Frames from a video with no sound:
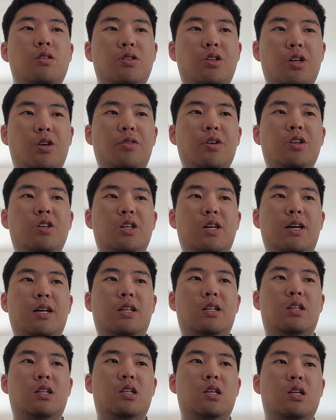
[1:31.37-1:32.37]
Jerry
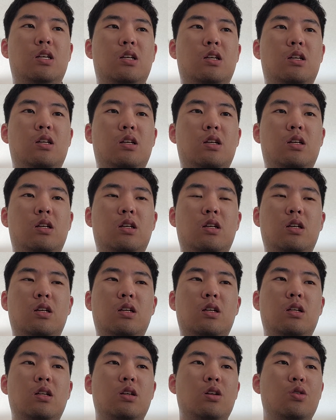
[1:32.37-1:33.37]
Chen,
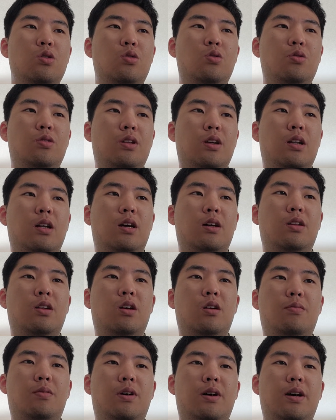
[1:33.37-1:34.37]
who was in a
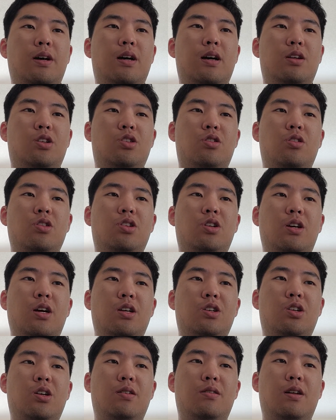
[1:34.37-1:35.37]
nearby uh, church
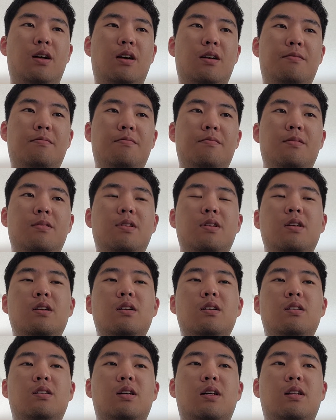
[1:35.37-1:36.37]
kitchen, uh,
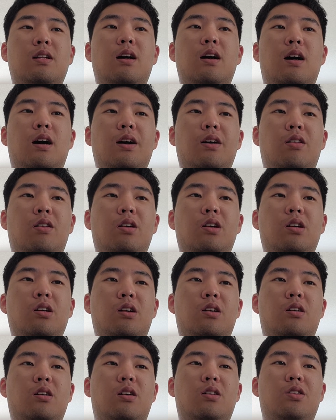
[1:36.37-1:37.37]
that I heard the
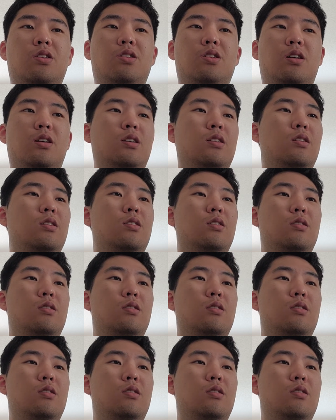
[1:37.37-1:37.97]
gunshots.